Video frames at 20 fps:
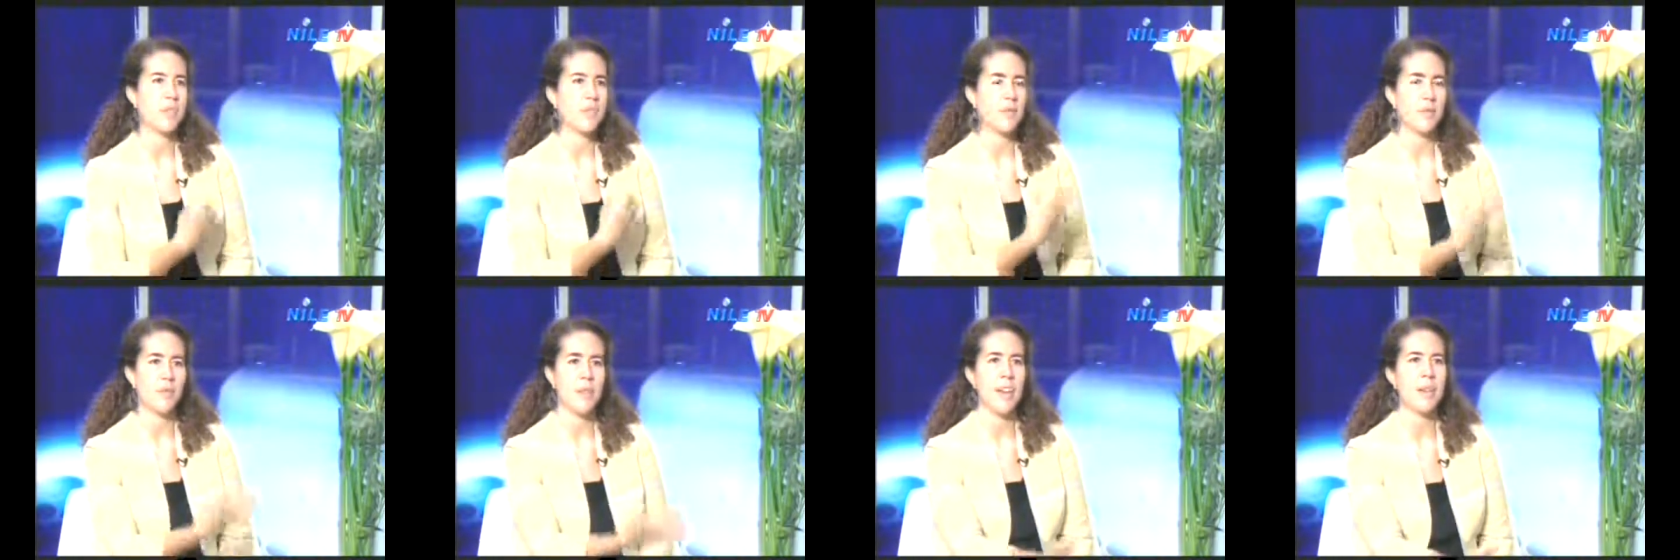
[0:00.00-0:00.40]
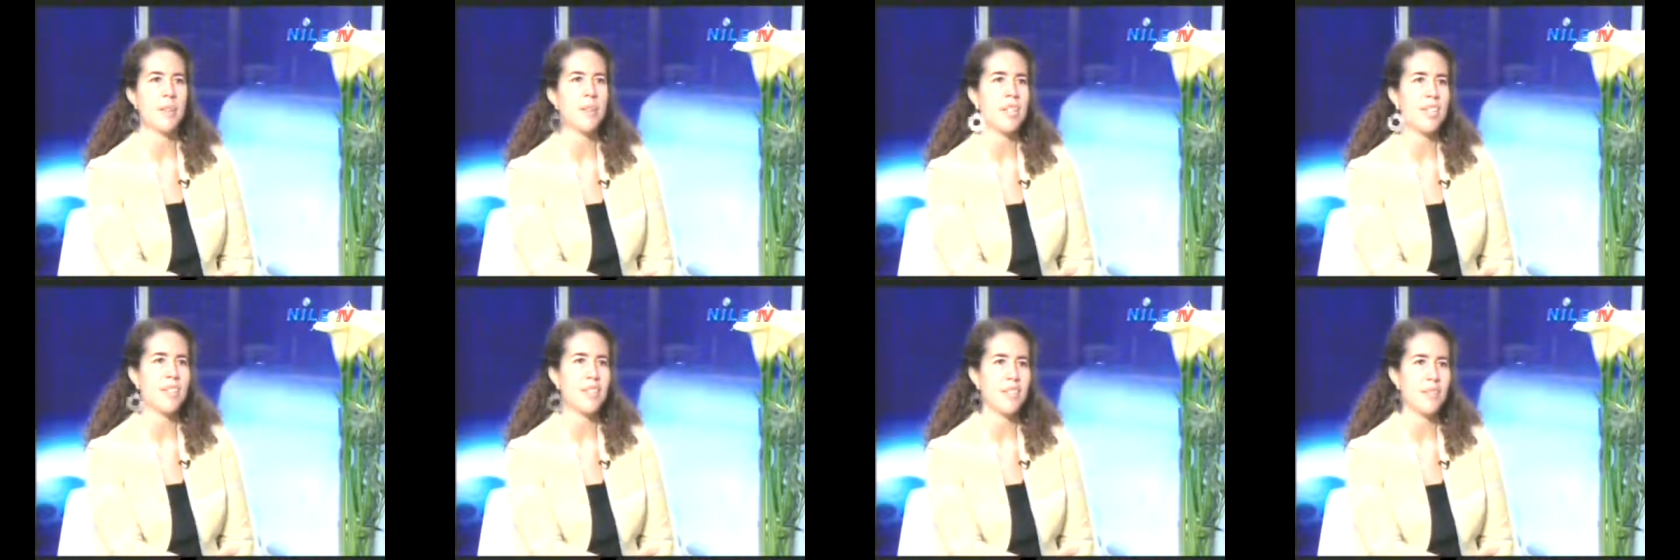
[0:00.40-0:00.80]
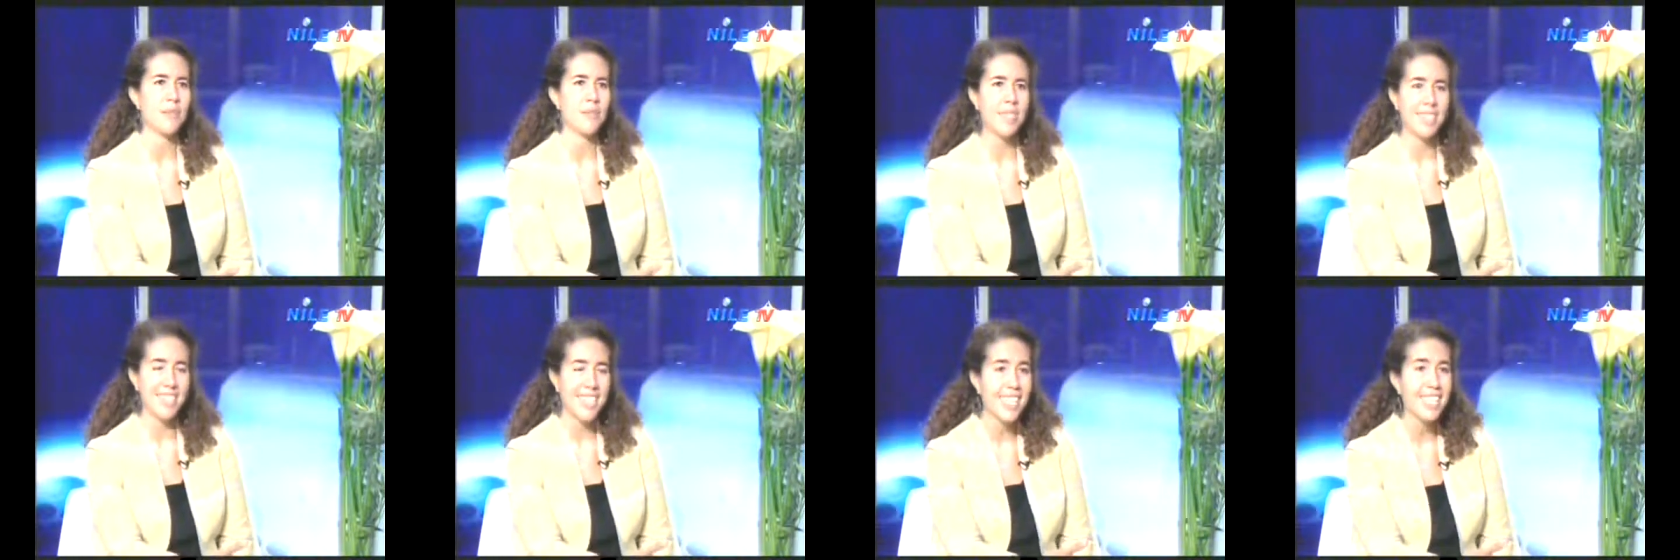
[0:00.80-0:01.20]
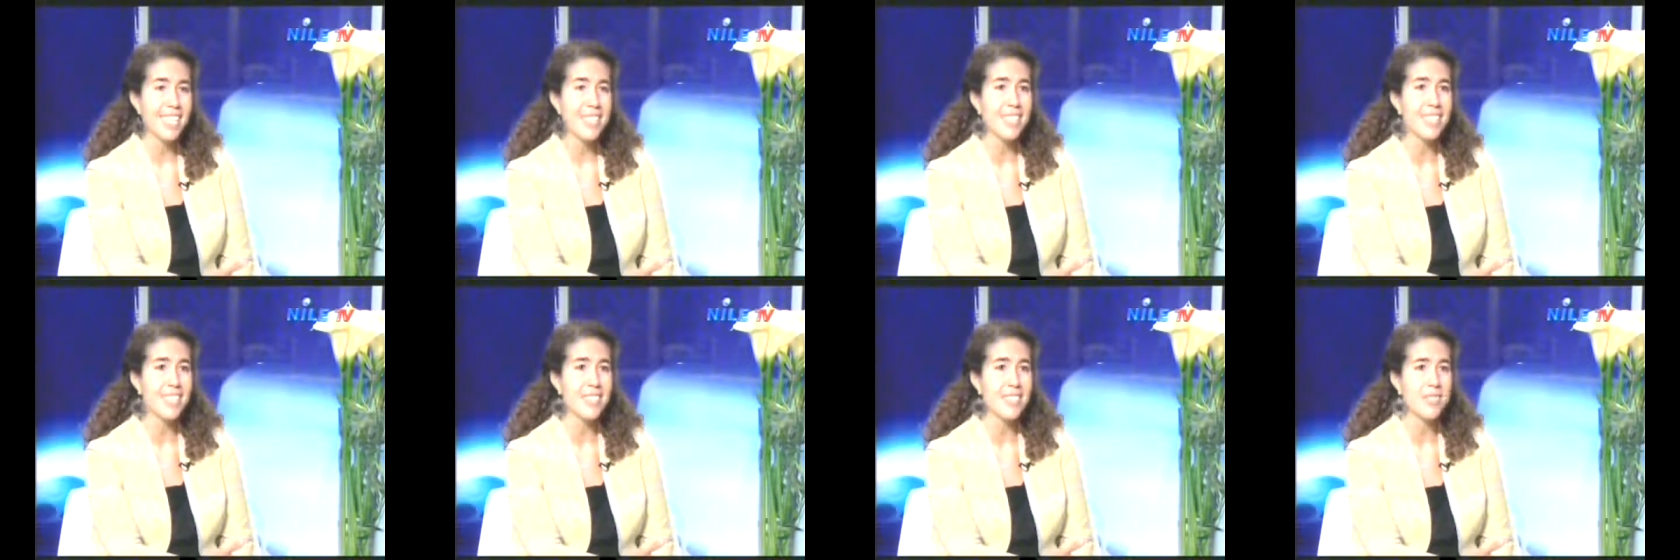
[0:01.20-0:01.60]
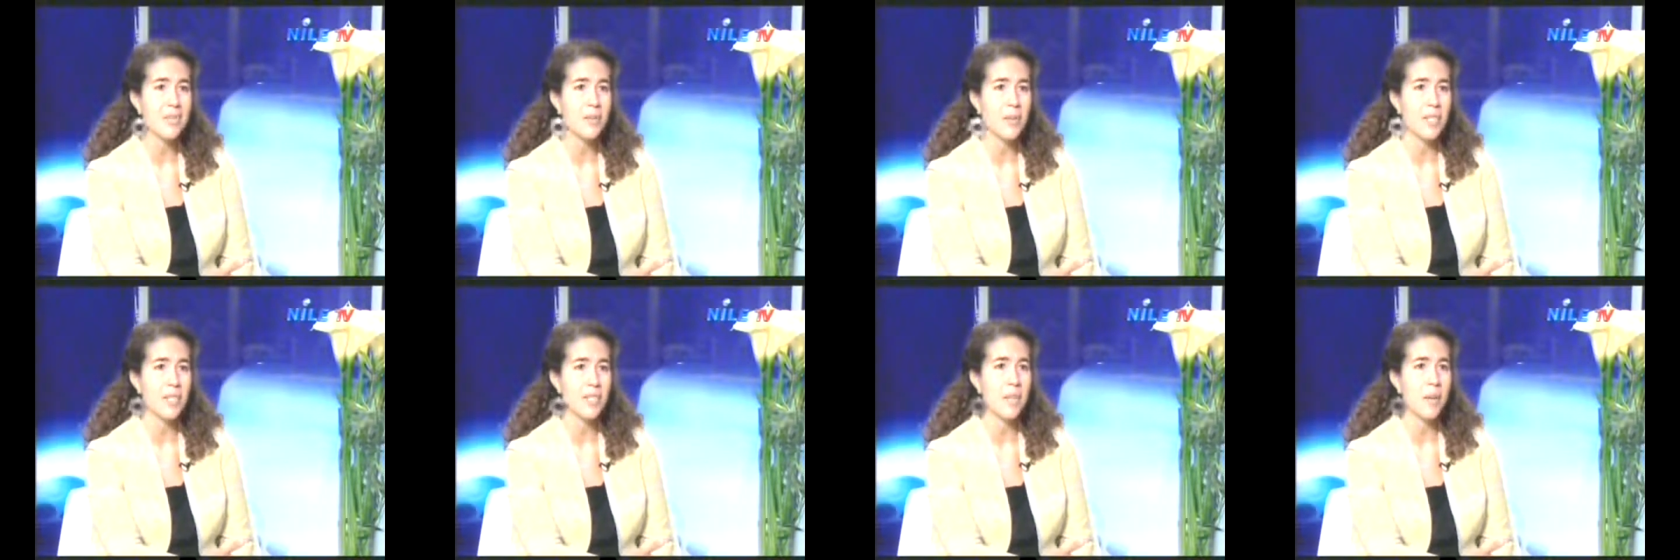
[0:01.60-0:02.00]
the families of detainees,
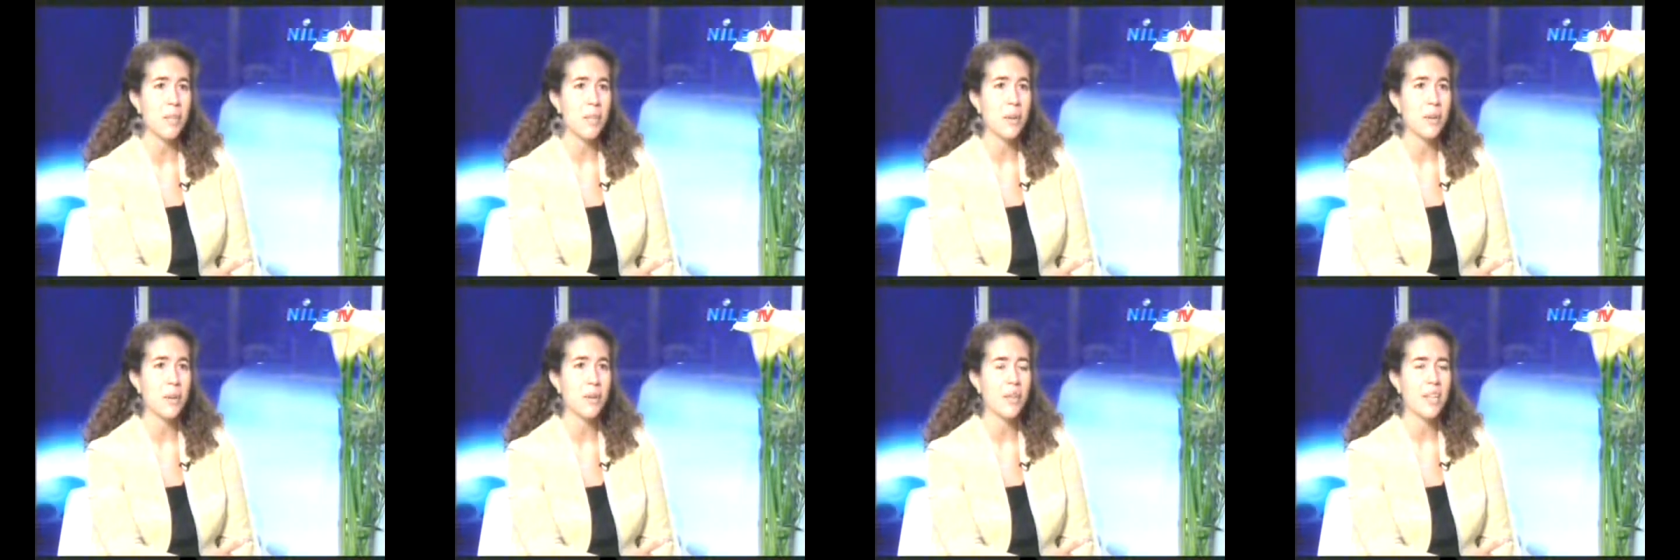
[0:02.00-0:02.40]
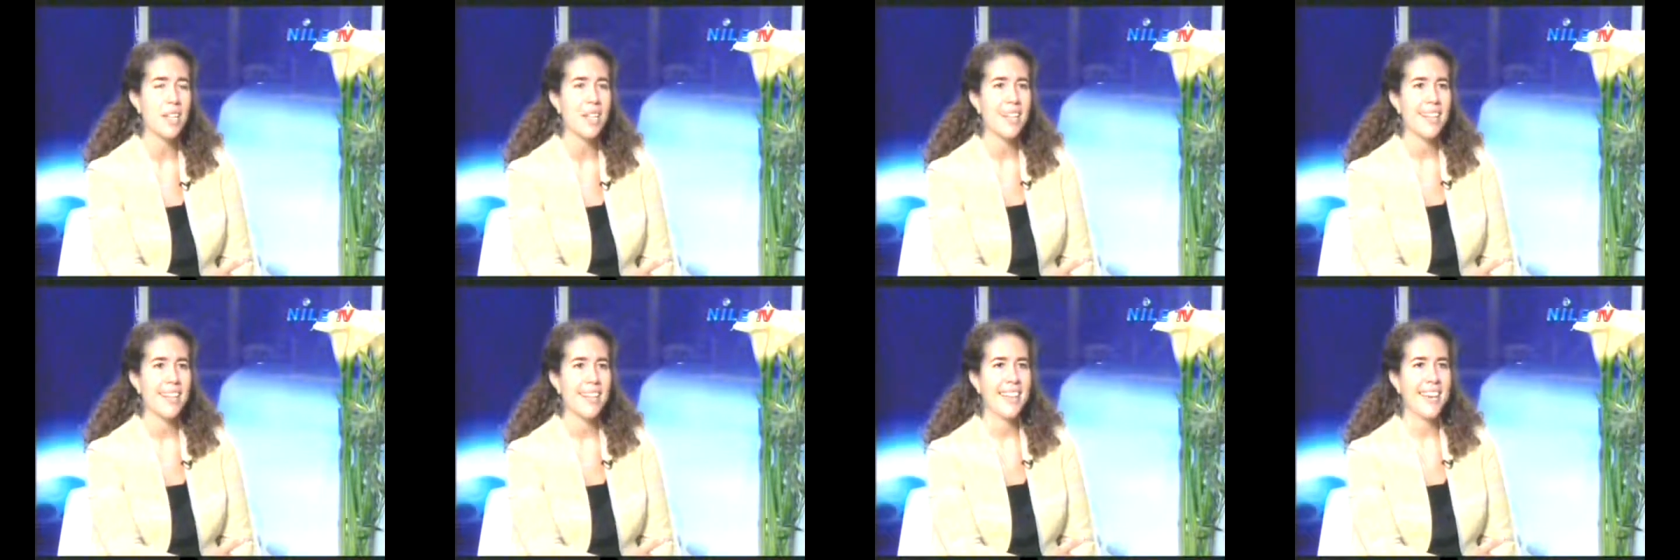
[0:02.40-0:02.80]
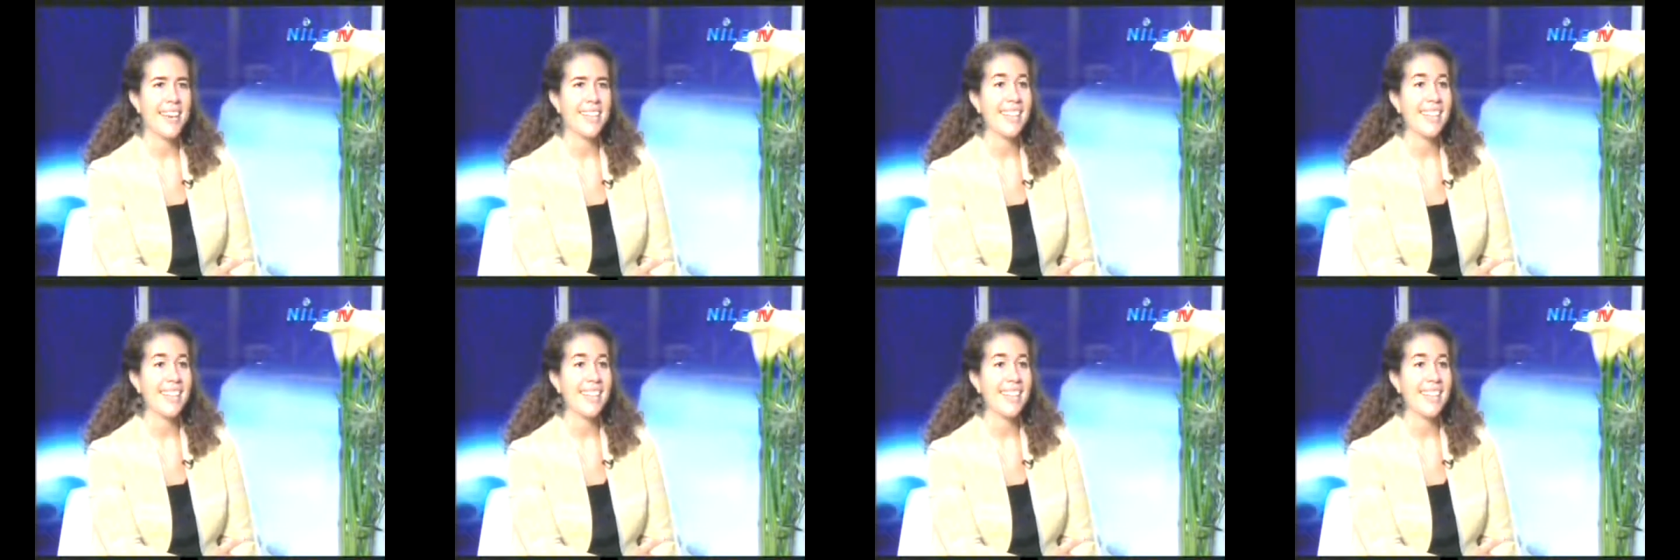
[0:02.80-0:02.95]
for example, mm.